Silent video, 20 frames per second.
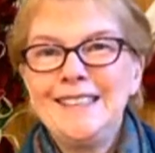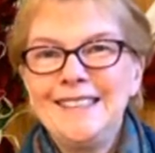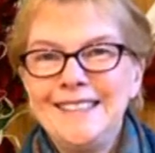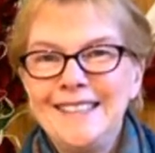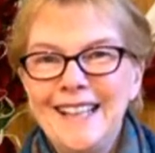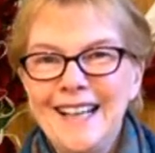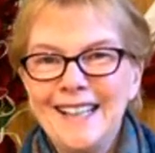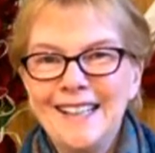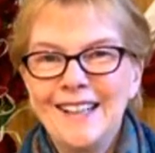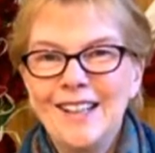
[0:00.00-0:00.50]

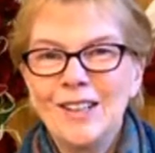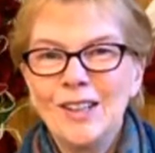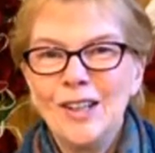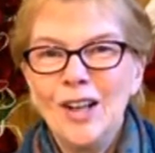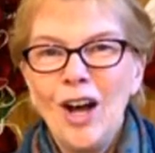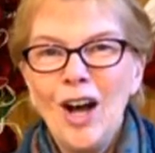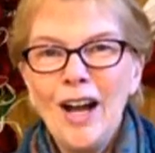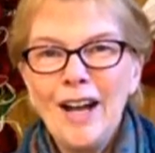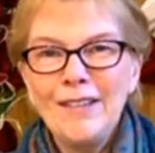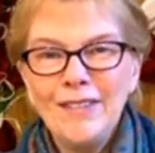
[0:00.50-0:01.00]
that
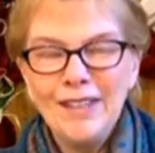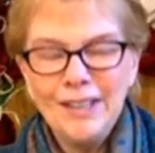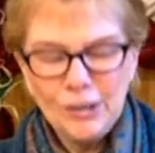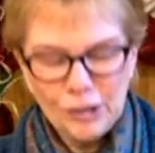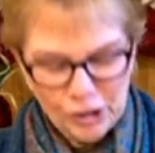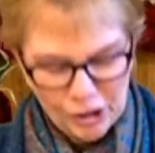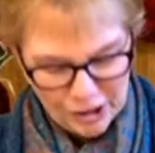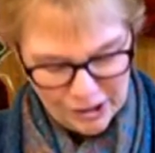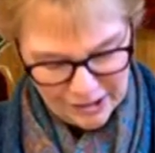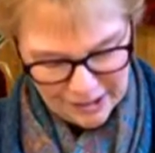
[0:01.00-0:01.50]
alive
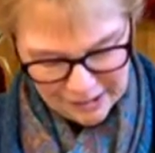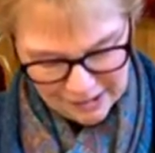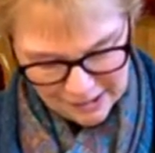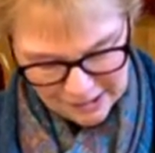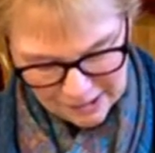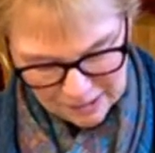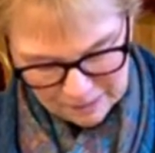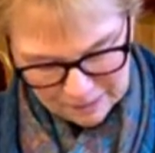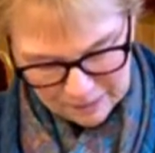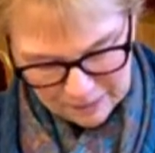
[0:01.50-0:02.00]
energy in
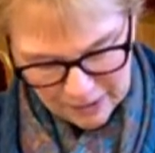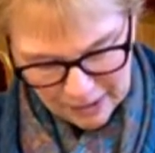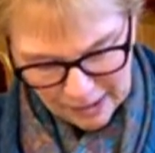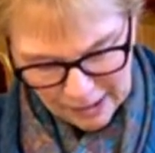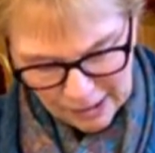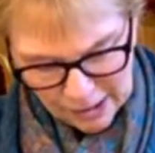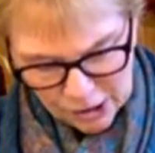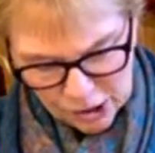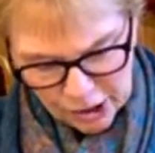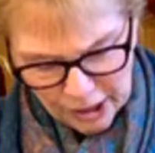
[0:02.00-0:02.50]
us.
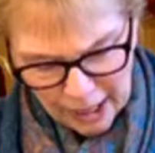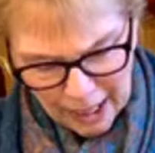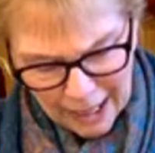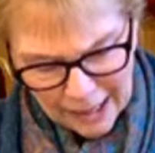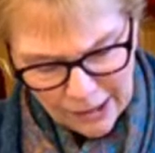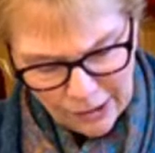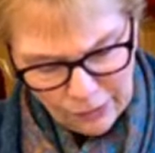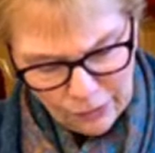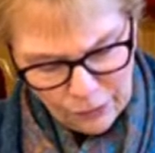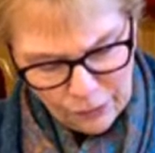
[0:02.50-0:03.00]
She
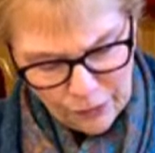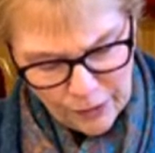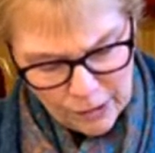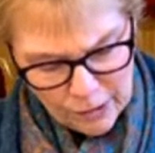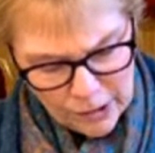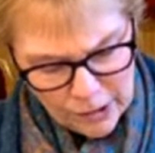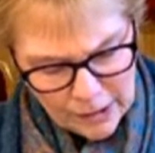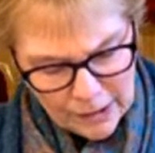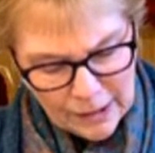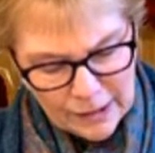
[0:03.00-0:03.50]
had the
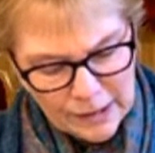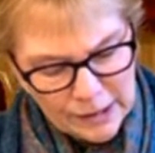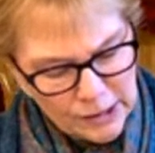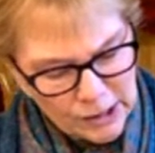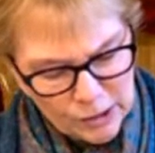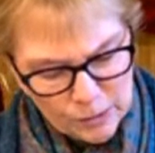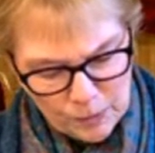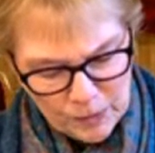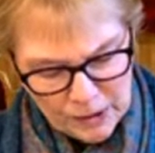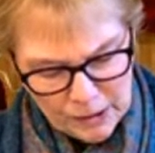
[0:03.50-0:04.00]
feeling that this
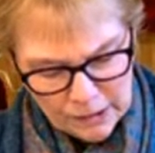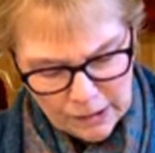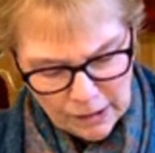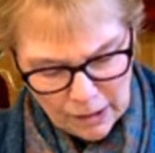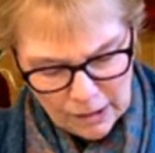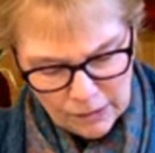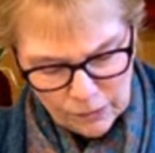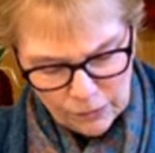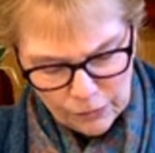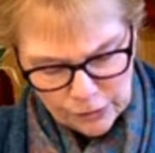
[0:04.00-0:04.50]
had been
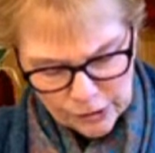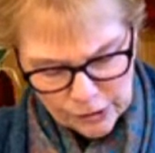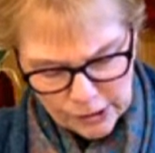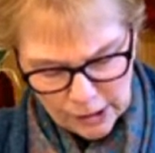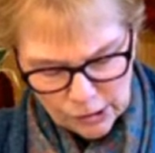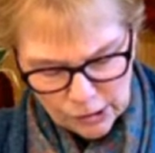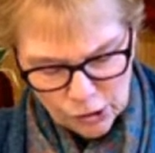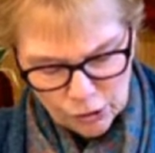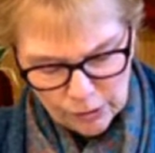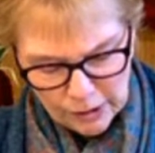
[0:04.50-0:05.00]
done for
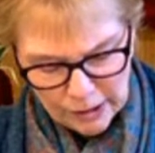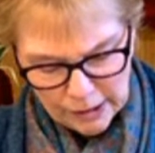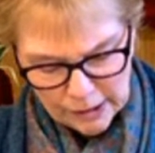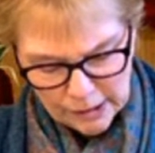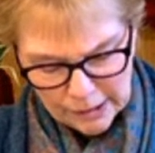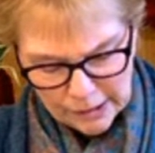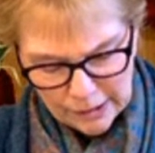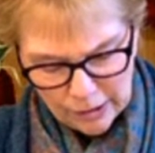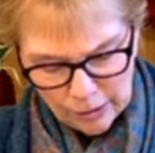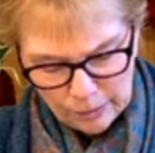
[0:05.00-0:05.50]

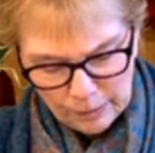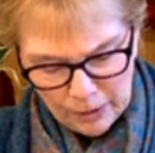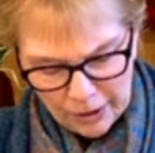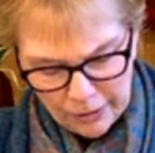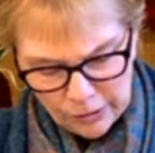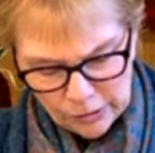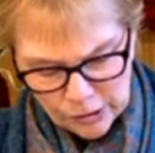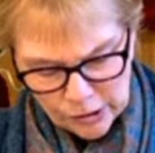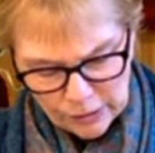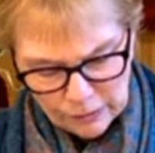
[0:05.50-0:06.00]
centuries. Their
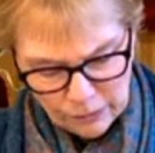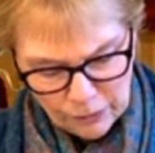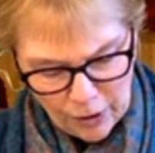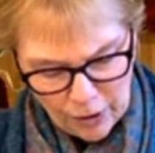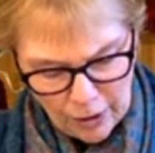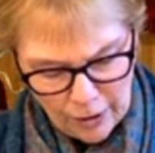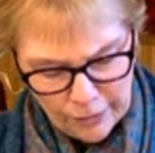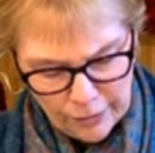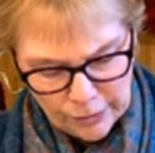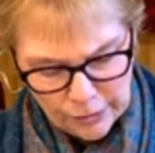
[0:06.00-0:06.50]
mothers and
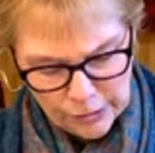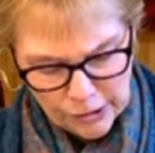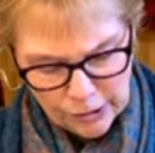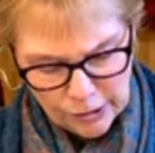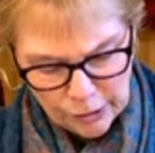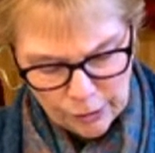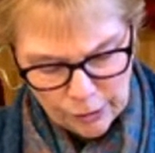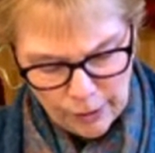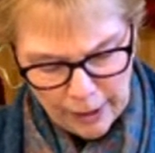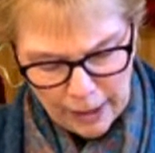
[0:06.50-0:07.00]
fathers,
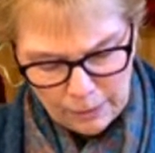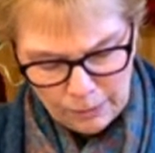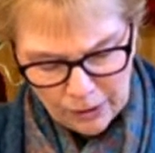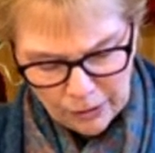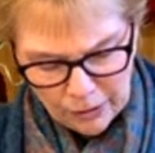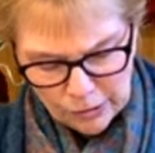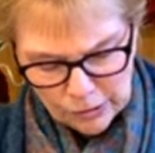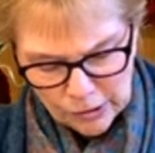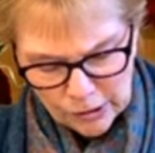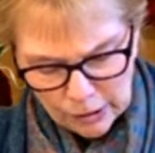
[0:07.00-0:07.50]
their
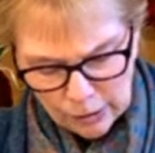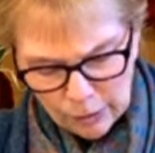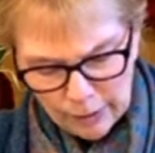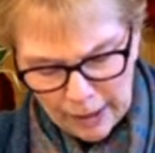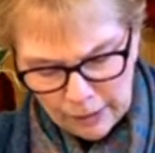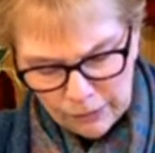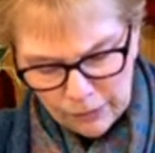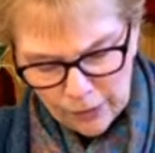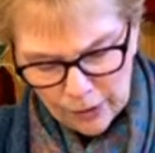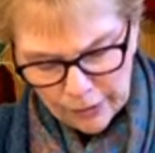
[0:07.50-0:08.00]
grandmothers and
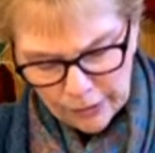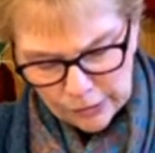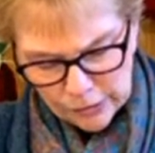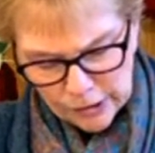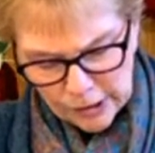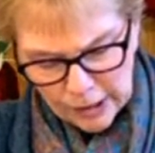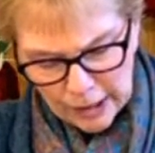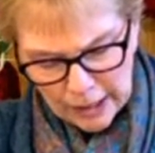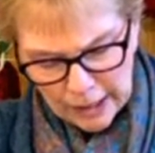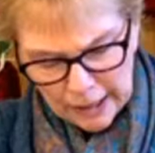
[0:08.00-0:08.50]

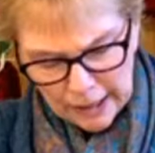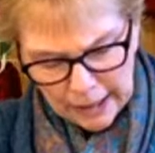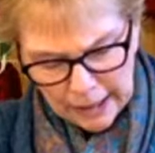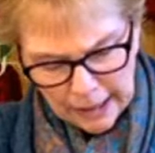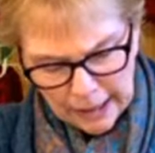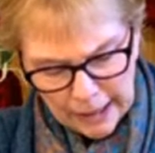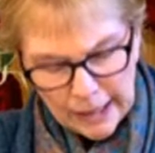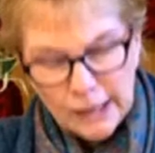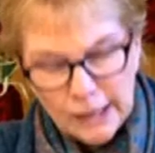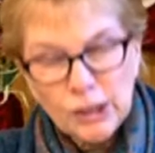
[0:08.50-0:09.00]
grandfathers,
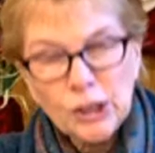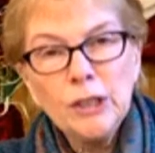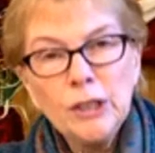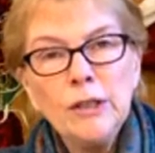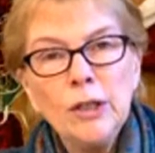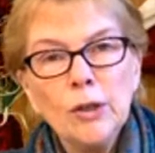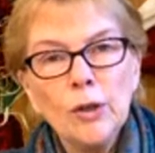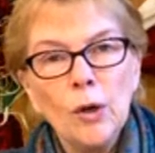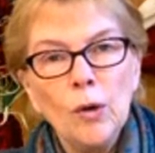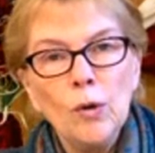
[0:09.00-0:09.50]
each
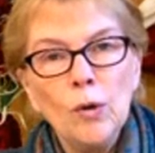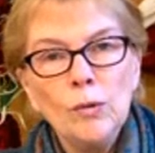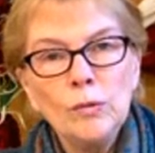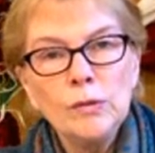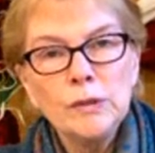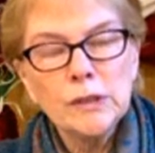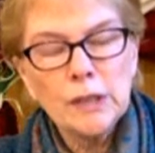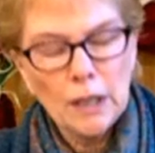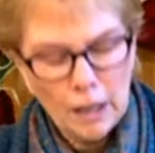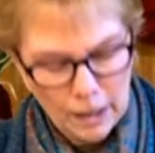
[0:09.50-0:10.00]
in their
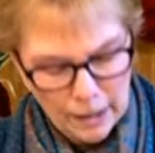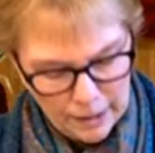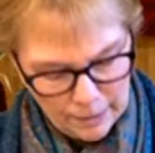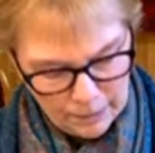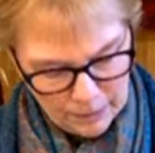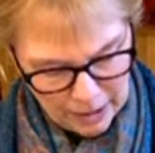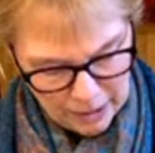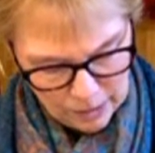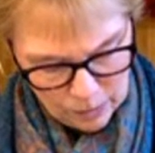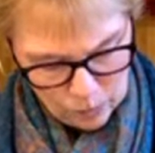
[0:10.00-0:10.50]
own
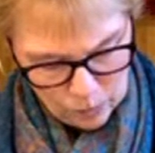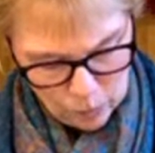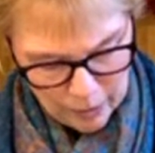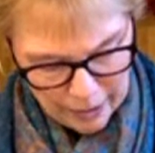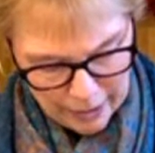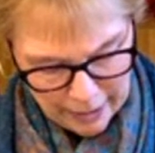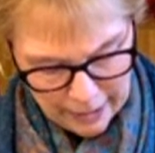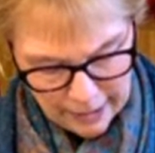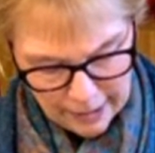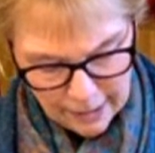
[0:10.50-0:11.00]
time and
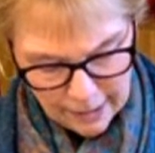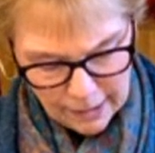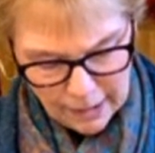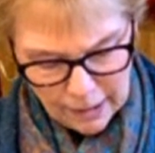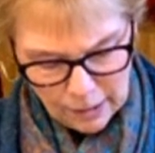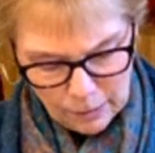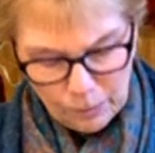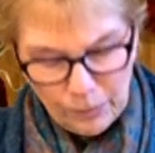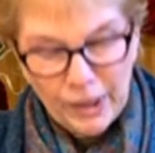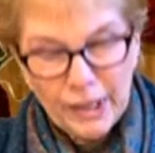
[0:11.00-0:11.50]
way,
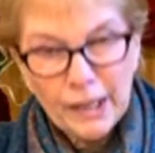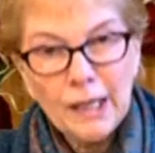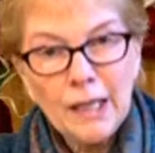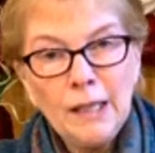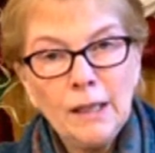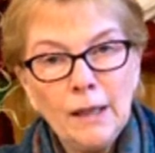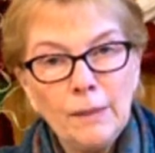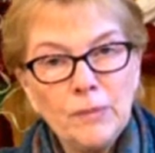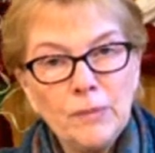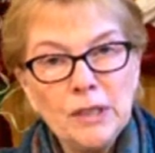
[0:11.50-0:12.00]

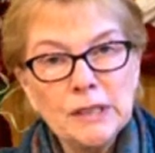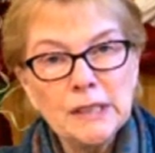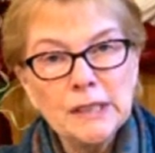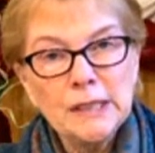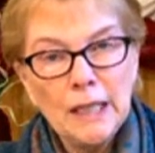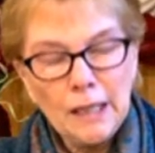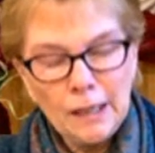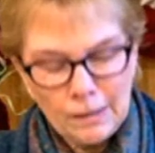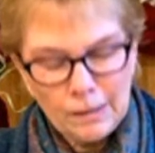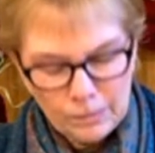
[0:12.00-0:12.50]
picking up the
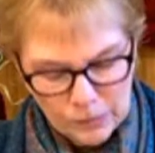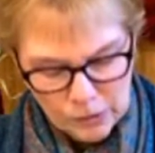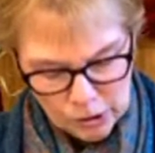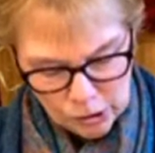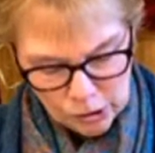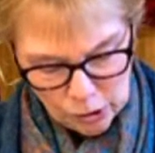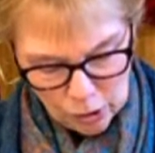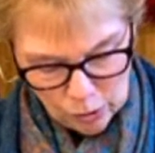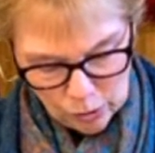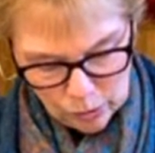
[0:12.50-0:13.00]
same
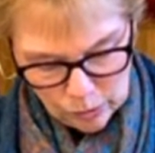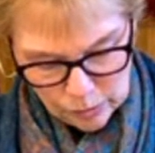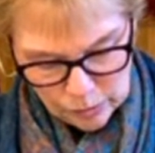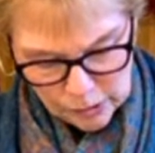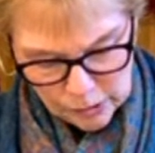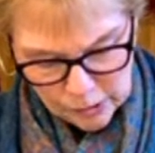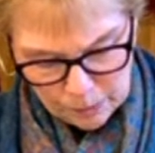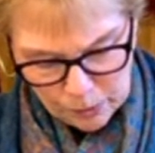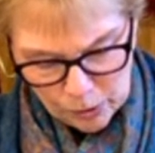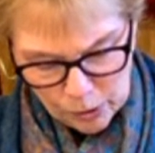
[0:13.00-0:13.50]

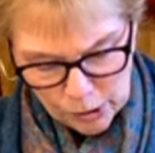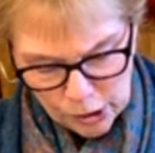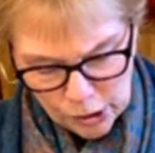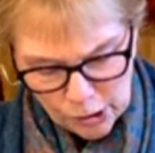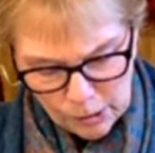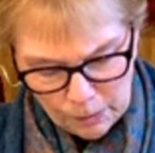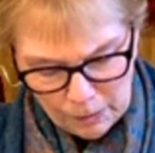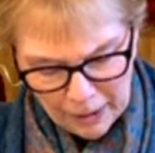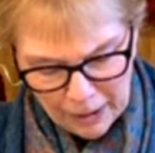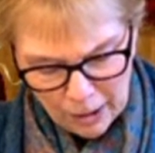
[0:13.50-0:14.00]
stones
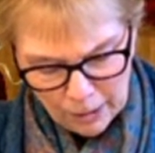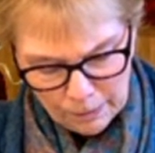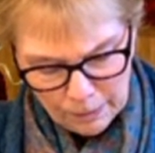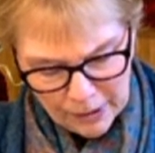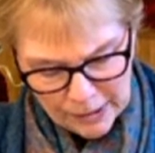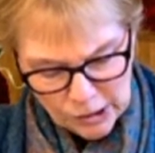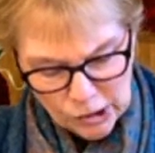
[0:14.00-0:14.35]
pushed about by